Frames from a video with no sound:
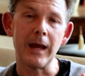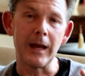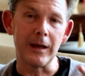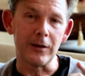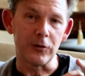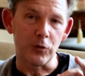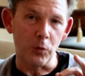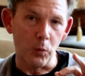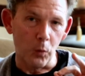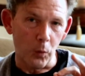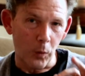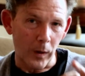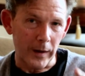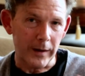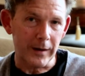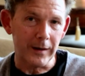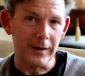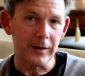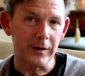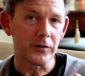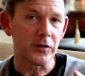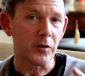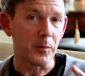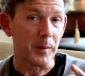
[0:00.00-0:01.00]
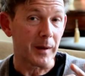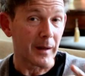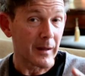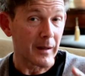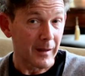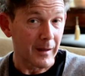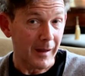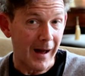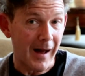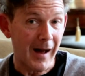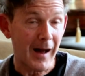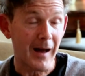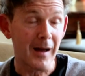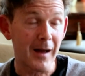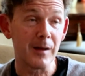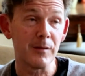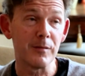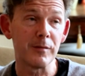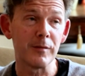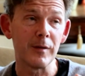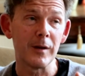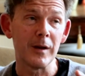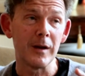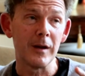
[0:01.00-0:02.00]
into what it is to be
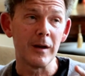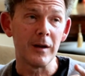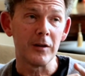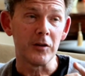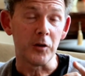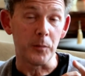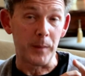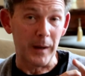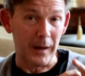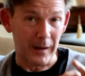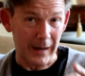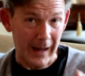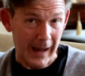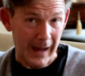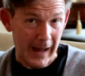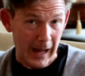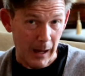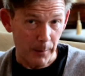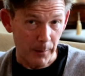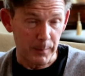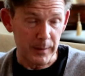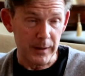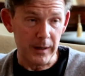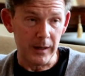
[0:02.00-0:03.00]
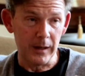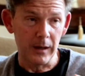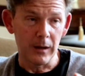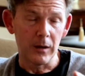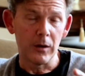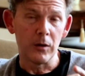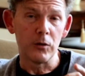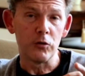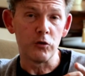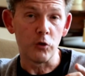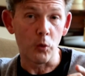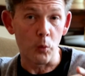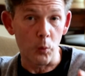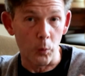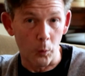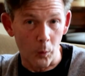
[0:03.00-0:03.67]
alive, to be unhappy, to